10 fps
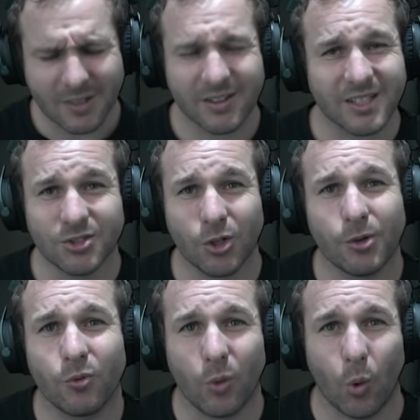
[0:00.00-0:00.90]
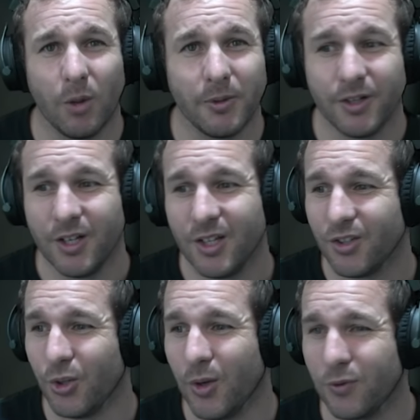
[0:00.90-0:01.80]
There's no requirement that
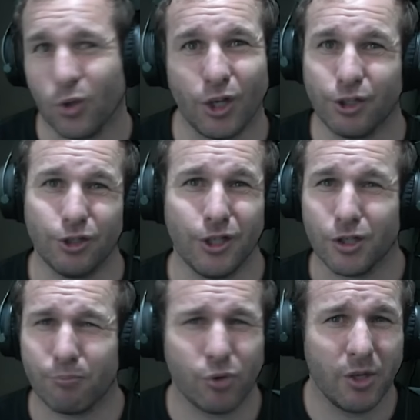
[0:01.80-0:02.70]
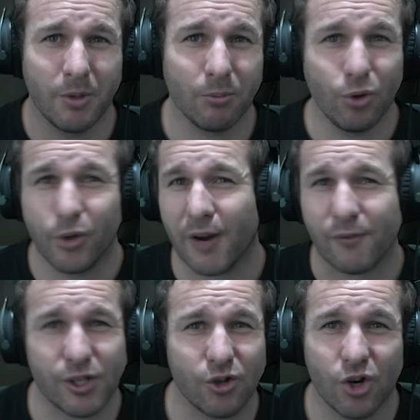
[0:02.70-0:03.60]
you have to like get the premium loot
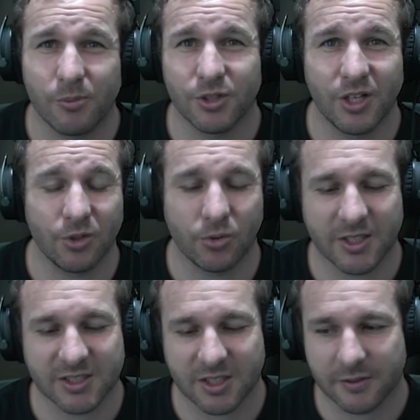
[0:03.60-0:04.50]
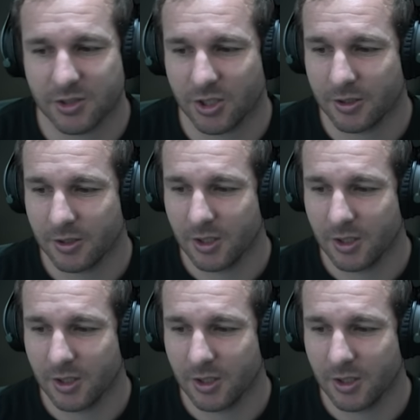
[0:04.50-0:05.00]
every time and all that stuff. So